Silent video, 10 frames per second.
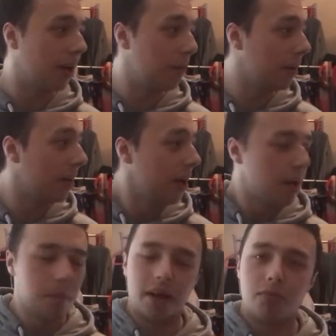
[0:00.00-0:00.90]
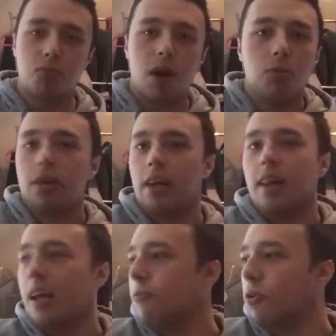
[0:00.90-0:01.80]
I mean, by round
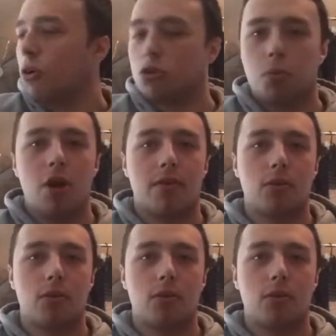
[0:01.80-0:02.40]
11 or 12,